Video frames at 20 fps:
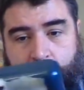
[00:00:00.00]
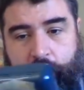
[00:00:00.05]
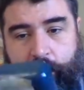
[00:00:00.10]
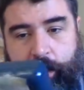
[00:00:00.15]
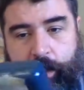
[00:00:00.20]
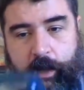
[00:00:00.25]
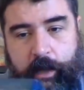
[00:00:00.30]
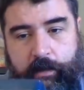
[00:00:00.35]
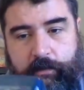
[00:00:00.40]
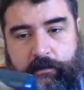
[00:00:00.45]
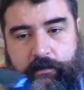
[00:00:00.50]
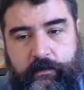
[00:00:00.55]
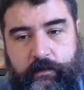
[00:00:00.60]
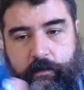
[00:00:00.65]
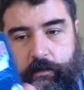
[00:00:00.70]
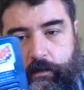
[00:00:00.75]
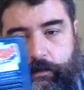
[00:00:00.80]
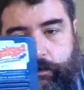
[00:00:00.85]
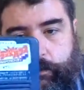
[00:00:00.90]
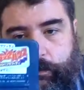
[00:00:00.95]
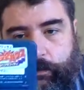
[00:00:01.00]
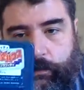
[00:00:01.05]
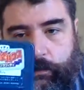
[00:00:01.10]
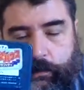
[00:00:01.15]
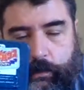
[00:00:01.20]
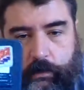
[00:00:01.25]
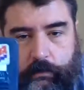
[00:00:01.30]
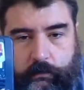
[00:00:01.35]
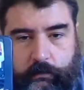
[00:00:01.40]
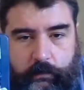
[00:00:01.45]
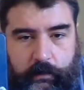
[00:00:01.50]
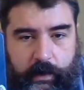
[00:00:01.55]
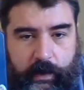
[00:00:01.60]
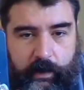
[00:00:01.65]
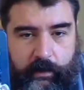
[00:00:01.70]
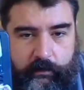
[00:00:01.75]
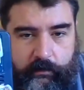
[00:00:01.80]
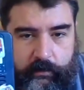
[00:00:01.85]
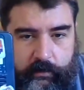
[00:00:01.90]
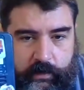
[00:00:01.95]
and so
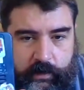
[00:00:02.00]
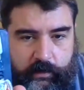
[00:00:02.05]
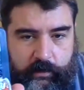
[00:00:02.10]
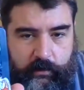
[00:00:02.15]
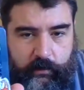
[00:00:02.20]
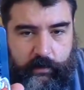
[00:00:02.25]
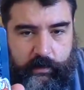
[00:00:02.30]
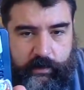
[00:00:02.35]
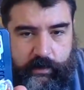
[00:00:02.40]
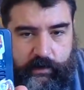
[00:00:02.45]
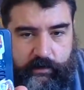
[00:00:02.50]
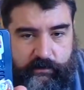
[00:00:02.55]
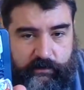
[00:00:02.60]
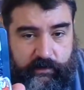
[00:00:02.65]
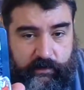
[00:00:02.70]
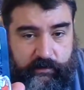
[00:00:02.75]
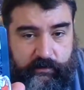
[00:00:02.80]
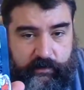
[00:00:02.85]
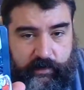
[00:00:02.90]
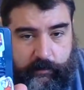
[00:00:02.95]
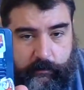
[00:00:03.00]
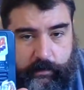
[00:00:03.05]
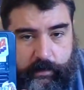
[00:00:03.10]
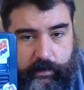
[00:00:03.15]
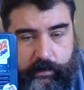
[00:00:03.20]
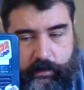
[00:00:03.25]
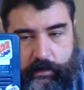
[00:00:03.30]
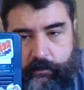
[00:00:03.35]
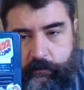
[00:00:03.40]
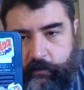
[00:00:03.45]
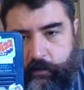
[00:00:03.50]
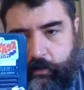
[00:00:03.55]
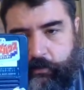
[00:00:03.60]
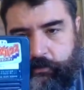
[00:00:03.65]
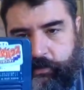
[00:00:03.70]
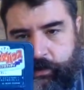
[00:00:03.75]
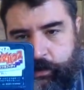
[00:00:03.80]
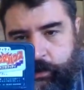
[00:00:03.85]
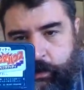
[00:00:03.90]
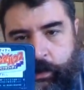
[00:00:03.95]
rather than doing a 16-bit
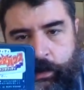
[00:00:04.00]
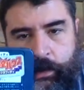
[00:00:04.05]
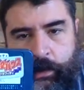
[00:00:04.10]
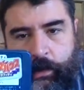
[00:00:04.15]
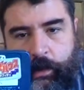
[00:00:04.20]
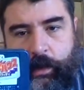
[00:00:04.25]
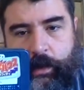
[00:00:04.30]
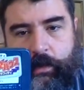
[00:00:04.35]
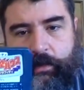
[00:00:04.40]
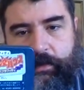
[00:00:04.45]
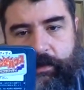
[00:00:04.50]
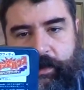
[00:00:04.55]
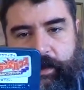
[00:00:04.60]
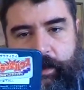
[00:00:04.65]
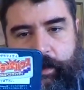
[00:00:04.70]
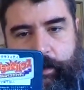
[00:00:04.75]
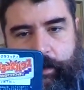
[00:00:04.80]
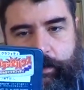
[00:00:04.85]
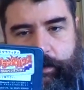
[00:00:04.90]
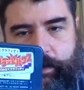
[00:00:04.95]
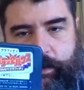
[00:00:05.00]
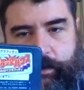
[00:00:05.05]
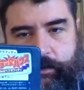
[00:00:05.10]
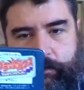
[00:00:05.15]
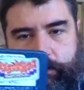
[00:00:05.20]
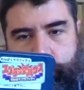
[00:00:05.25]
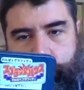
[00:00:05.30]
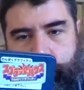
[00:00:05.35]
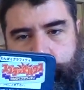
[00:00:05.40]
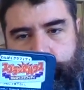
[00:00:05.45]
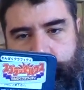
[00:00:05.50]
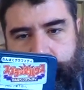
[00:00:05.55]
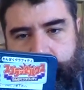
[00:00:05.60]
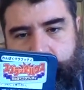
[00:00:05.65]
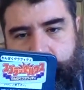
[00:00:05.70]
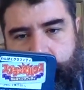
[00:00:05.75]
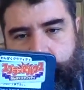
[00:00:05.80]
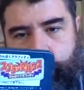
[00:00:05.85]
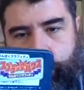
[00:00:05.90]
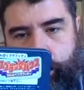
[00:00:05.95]
conversion, they did sort of
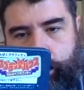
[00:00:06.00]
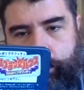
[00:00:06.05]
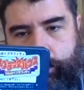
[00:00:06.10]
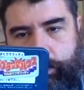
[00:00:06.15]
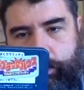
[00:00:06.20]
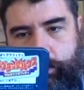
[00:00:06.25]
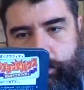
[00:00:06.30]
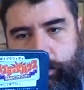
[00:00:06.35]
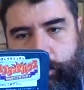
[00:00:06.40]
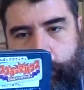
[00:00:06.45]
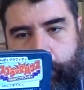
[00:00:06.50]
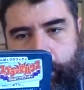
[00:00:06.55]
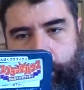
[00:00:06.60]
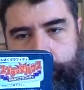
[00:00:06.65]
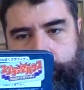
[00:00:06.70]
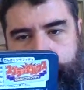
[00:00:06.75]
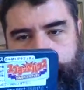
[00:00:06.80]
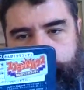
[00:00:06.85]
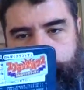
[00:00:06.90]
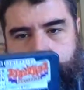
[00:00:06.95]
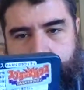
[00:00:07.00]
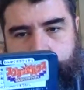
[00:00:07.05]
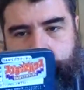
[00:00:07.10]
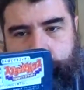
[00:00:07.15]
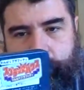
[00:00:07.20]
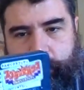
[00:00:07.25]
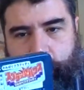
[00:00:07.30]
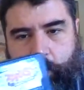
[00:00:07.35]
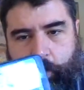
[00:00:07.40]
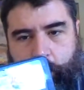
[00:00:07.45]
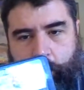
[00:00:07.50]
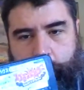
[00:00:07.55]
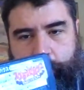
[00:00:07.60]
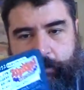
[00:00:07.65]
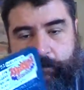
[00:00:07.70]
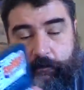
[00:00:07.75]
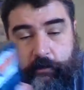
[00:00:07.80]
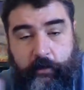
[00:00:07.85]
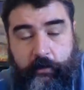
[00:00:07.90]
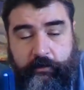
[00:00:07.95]
a cute 'em up, super
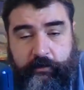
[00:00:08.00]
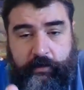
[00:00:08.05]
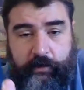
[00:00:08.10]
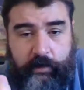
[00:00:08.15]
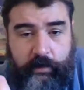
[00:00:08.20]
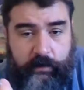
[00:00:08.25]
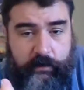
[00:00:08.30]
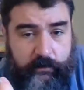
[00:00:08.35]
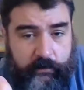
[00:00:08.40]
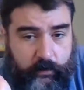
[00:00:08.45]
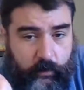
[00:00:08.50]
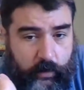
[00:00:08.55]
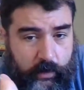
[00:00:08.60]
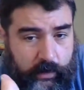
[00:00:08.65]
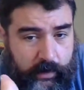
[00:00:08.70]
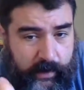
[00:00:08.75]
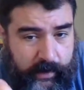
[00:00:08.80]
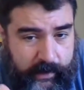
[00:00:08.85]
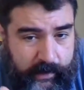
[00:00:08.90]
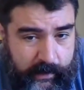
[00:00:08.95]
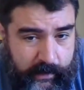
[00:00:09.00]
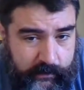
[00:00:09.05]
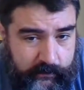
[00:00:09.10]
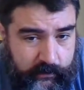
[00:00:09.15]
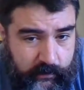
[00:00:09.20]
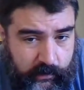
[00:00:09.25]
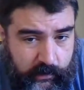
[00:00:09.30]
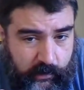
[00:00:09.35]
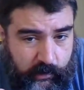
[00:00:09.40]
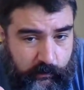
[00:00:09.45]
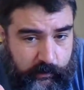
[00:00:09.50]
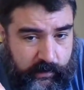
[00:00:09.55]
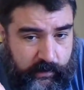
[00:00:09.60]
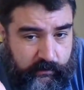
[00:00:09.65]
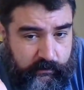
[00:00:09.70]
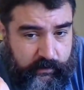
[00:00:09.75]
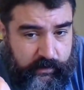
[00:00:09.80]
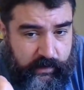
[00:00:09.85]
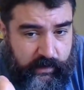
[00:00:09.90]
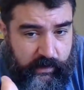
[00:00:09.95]
deformed version. This one has a little bit
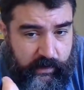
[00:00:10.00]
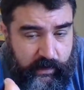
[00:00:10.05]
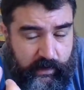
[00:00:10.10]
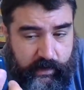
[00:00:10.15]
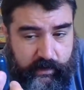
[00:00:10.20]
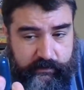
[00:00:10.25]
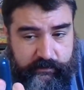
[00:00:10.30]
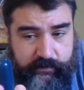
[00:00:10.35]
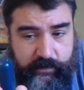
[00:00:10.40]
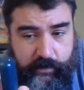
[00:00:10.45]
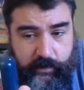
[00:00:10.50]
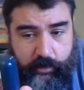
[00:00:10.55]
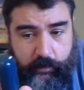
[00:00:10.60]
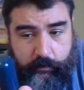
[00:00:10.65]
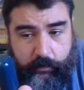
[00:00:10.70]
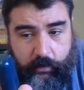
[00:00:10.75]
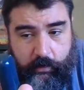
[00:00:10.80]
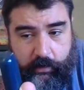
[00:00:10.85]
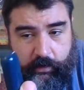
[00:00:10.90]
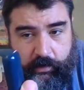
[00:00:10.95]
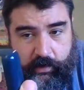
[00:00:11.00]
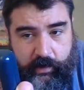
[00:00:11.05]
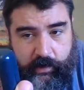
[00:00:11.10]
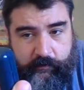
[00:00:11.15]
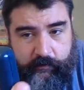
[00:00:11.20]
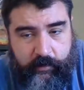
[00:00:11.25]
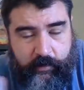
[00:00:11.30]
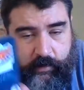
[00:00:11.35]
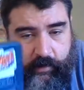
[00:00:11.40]
of the sticker broken off,